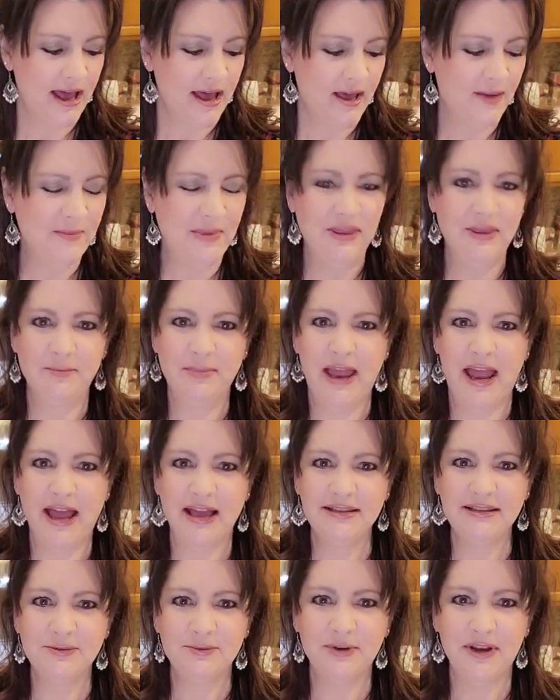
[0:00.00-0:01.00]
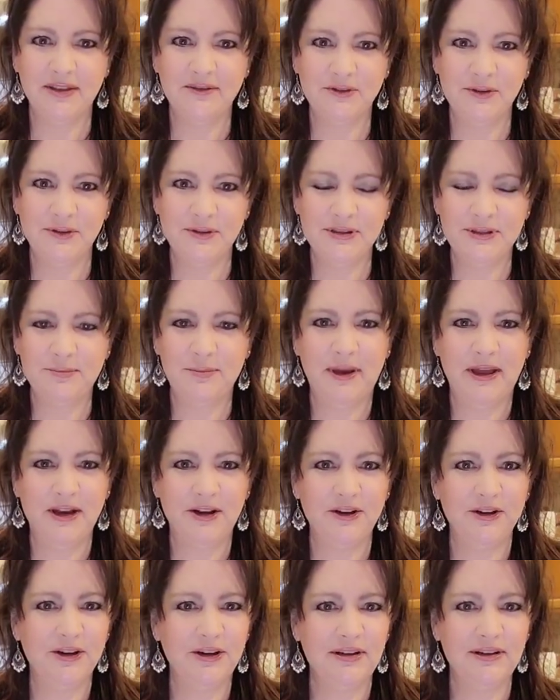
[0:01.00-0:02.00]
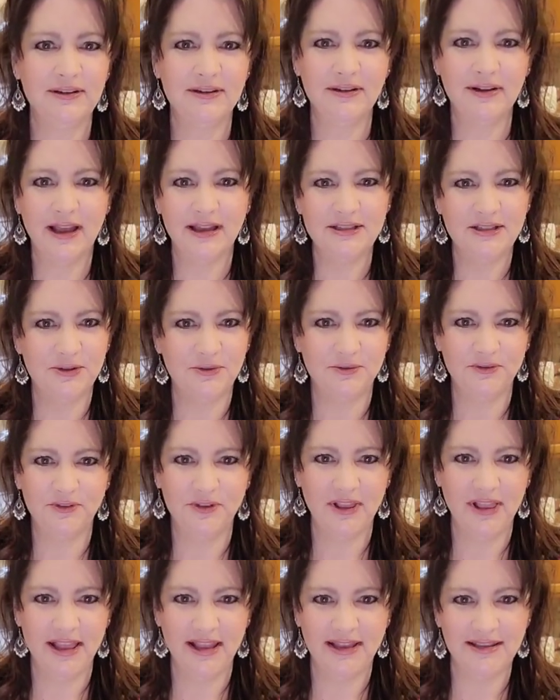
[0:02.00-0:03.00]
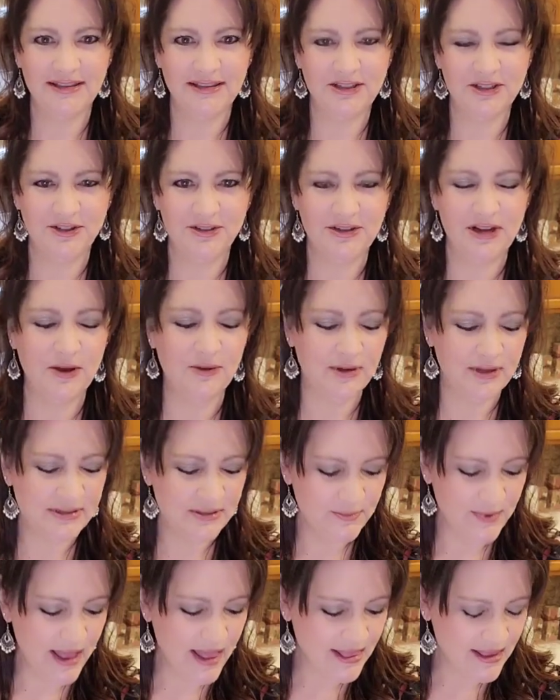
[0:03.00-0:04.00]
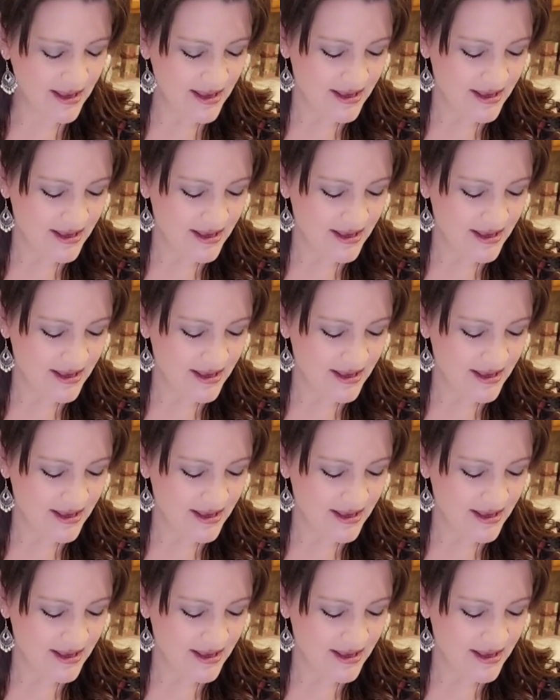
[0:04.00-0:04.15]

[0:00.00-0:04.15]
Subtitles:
In the past, when I've used butter, I don't feel like it's turned out as well.